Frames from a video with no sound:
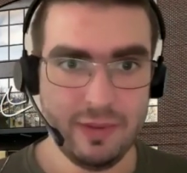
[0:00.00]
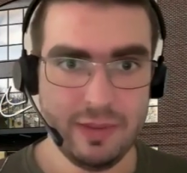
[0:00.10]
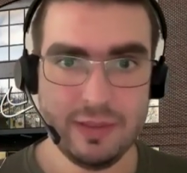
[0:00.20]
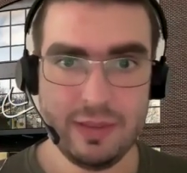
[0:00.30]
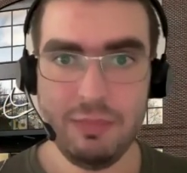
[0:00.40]

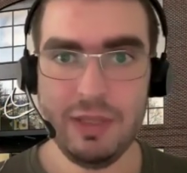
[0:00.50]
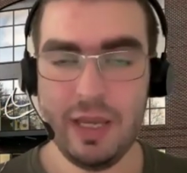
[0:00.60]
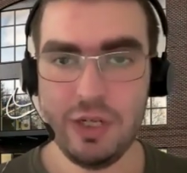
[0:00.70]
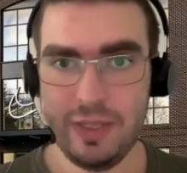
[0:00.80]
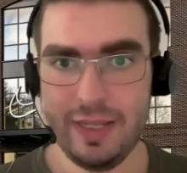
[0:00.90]

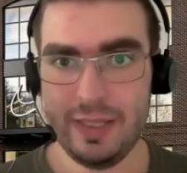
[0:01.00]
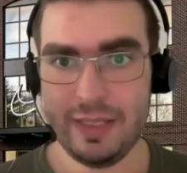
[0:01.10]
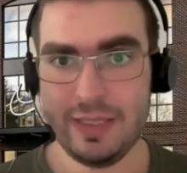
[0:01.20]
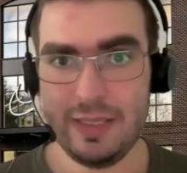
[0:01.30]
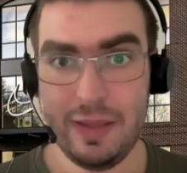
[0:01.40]
Application
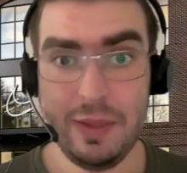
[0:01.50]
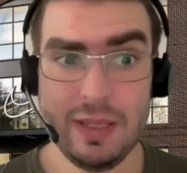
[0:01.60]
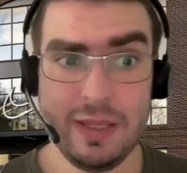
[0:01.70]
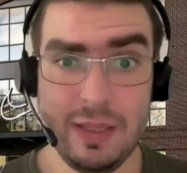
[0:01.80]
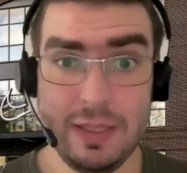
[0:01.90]
context. I think
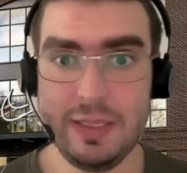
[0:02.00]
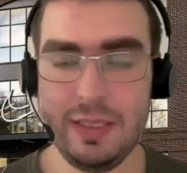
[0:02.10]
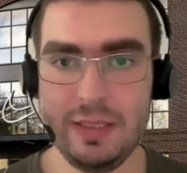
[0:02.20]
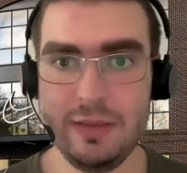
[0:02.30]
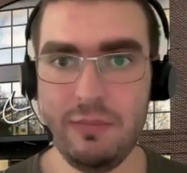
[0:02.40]
this
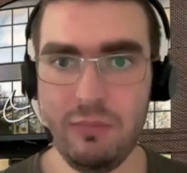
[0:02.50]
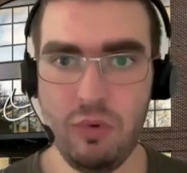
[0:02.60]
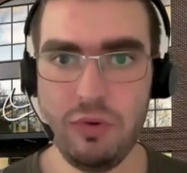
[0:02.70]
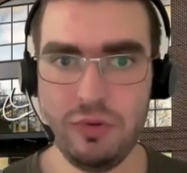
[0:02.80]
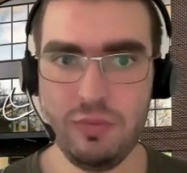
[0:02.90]
is
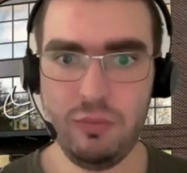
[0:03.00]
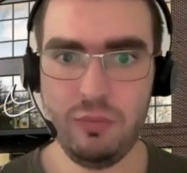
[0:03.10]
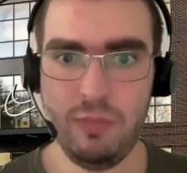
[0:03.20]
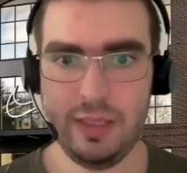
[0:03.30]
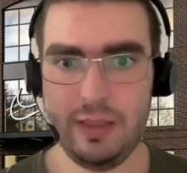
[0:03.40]
more useful
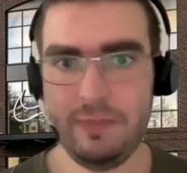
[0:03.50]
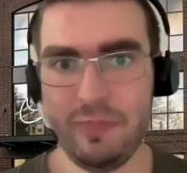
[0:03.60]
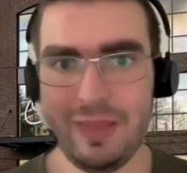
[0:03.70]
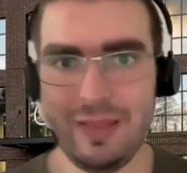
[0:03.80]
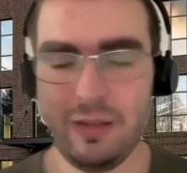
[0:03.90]
pattern
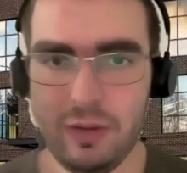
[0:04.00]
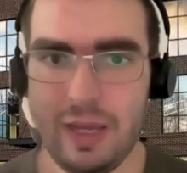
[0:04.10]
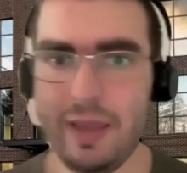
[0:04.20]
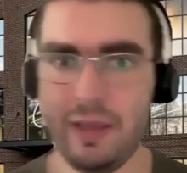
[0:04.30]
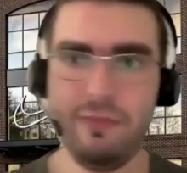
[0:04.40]
that
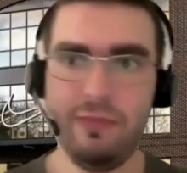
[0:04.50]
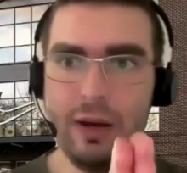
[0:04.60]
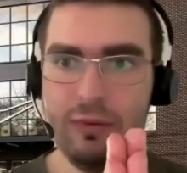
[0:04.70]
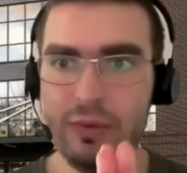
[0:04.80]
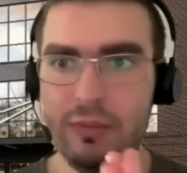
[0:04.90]
I have
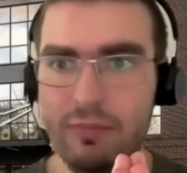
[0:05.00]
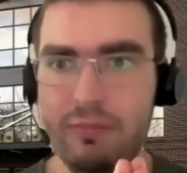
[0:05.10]
found